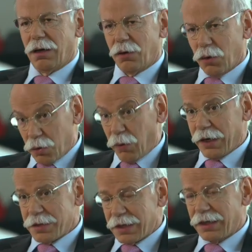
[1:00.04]
got
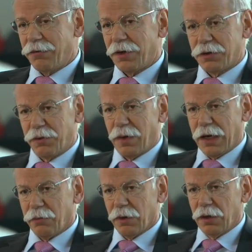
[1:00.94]
quite a significant
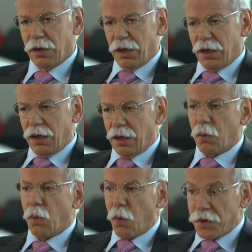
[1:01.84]
revival
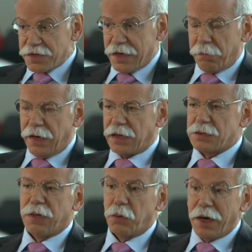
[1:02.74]
with setbacks,
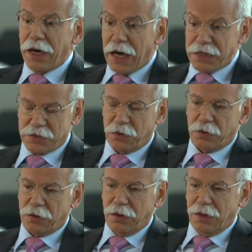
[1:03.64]
but when I saw
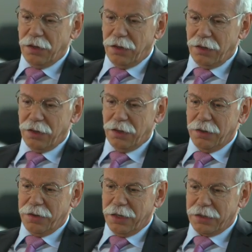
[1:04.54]

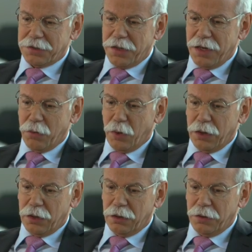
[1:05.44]
that there
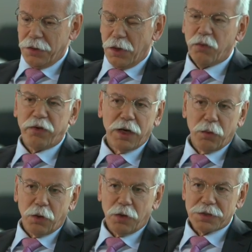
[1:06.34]
were no
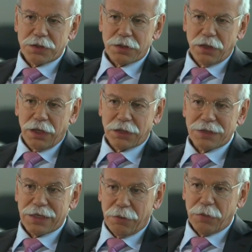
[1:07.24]
firewalls at
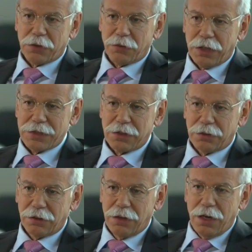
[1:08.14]
Daimler
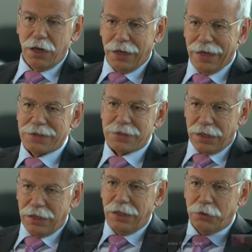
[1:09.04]
Chrysler against
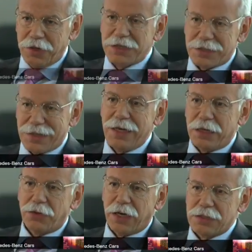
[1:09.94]
any risks in
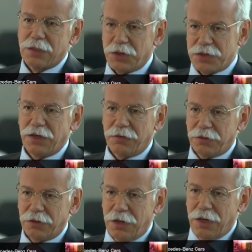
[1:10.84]
Chrysler
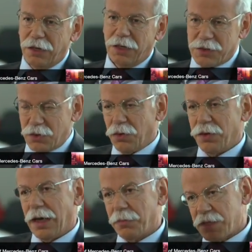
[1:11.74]
whatsoever, and I saw
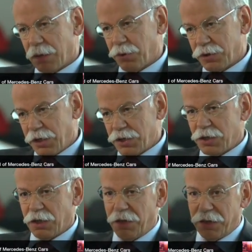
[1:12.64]
the upside
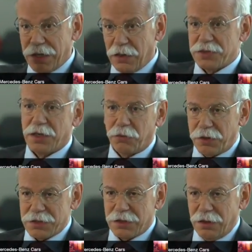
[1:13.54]
potential and the downside
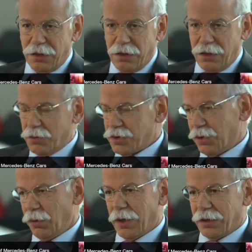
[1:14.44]
risk, there was
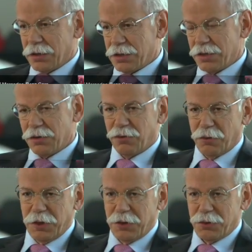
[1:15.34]
only one decision for
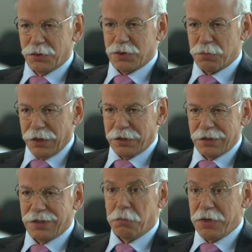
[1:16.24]
me: to split
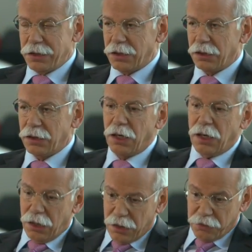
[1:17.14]
it immediately,
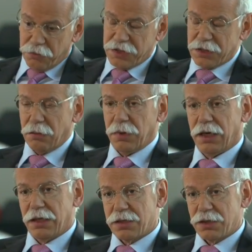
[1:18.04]
and the risk
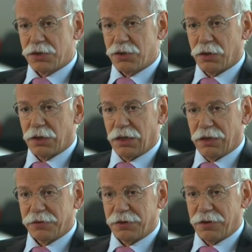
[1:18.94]
applied shortly
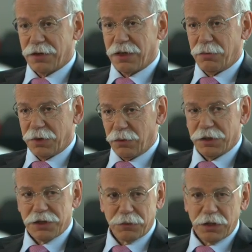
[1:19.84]
after, and the company
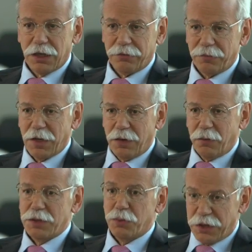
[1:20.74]
went Chapter 11.
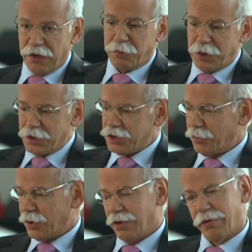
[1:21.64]
It would have been a
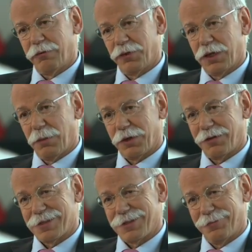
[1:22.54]
Chapter 11 for Daimler
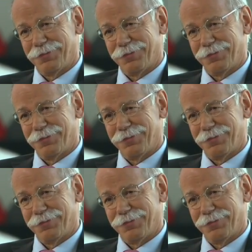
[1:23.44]
Chrysler.